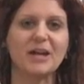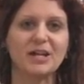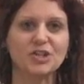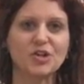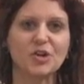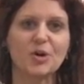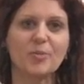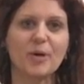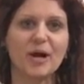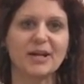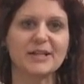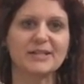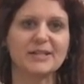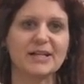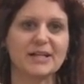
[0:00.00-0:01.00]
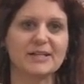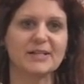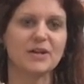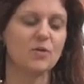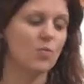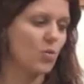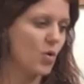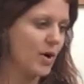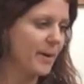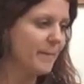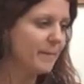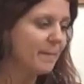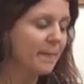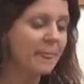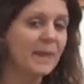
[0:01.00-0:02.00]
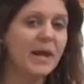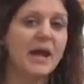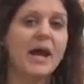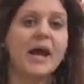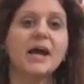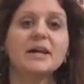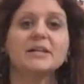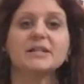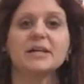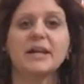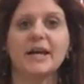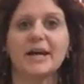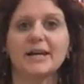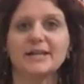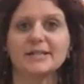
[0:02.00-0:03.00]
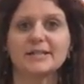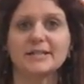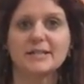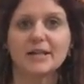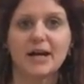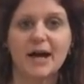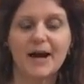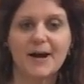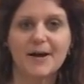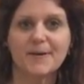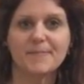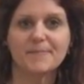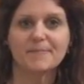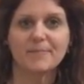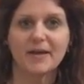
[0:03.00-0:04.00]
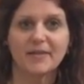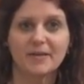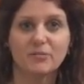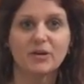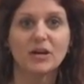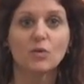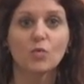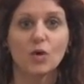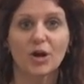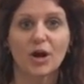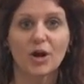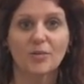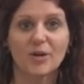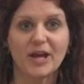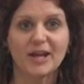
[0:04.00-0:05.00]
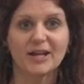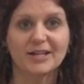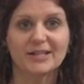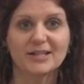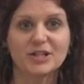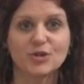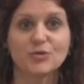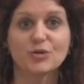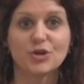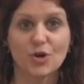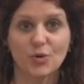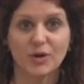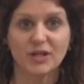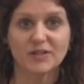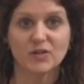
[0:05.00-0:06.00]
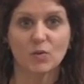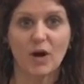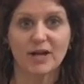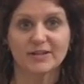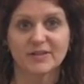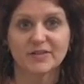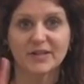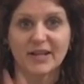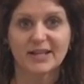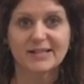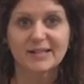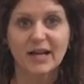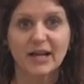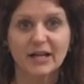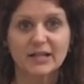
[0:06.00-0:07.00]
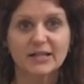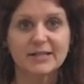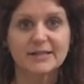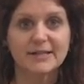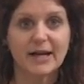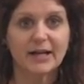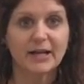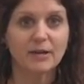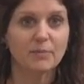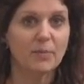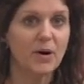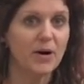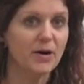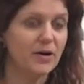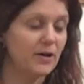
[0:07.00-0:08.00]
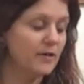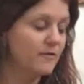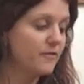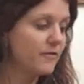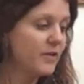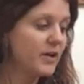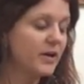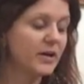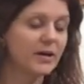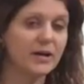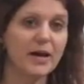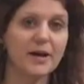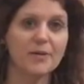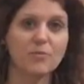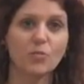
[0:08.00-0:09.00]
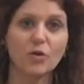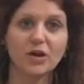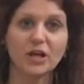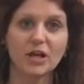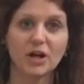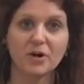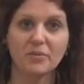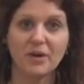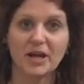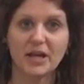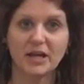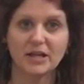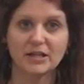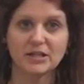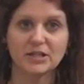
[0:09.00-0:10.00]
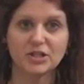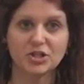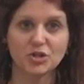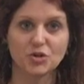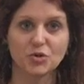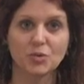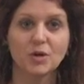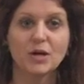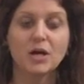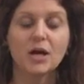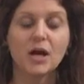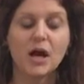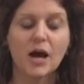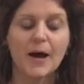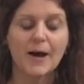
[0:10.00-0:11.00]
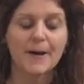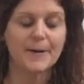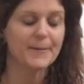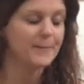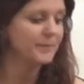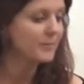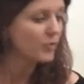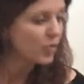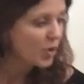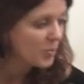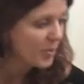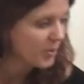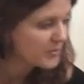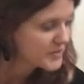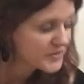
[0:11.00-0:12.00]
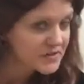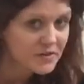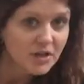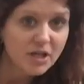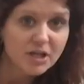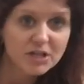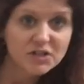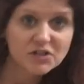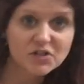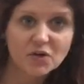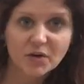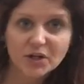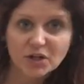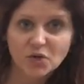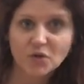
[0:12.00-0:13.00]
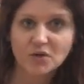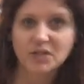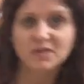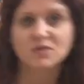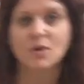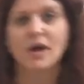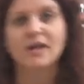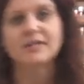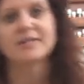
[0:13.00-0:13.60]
make sure your body's nice and warm. And then we can work our way into yogi squats. So that's kind of the second part of working our way into crow pose. So a yogi squat